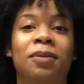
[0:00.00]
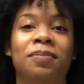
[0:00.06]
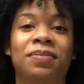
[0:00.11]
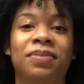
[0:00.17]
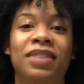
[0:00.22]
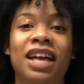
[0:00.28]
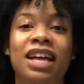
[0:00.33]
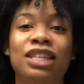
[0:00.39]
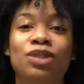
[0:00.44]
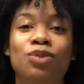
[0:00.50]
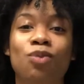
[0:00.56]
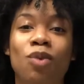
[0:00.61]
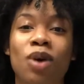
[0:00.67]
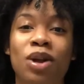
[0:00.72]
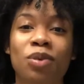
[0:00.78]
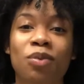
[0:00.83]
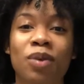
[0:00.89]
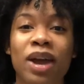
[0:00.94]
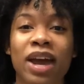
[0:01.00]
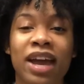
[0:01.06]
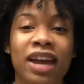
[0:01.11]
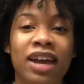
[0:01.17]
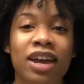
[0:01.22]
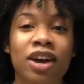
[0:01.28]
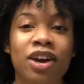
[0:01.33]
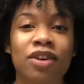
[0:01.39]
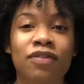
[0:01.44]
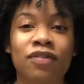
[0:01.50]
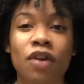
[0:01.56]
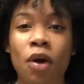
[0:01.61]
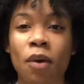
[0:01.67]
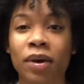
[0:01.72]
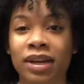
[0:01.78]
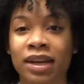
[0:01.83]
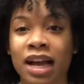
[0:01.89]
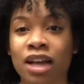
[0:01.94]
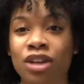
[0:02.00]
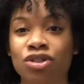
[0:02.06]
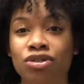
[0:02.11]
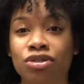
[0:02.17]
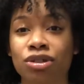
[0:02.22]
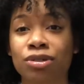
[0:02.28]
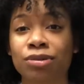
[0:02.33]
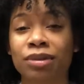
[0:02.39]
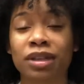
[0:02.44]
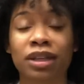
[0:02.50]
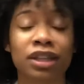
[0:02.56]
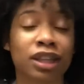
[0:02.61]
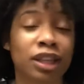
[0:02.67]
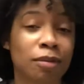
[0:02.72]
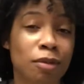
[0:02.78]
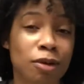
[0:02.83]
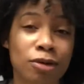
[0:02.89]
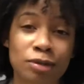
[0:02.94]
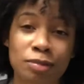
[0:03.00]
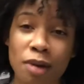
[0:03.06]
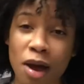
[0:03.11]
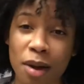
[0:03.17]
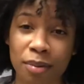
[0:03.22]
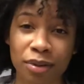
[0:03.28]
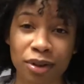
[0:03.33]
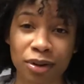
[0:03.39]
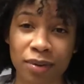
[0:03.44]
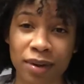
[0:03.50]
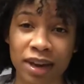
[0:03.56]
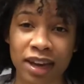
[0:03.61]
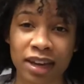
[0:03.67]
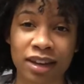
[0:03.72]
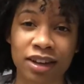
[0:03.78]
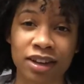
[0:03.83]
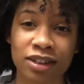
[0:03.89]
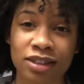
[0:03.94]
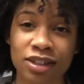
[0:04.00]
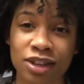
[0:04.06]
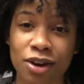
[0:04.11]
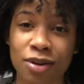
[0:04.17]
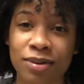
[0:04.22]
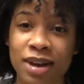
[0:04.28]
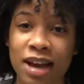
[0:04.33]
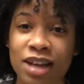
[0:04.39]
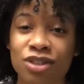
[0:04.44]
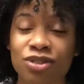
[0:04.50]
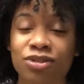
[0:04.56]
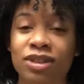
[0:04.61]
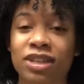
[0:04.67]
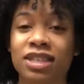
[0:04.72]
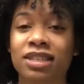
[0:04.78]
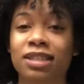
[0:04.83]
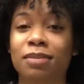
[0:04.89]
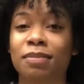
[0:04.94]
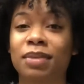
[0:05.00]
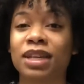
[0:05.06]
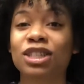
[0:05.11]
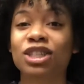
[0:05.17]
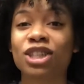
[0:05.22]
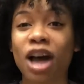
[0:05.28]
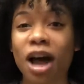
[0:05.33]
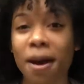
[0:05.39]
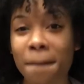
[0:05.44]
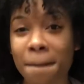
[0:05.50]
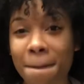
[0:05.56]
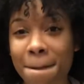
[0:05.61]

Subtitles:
That's one way of going natural. The most popular way to go natural is to big chop.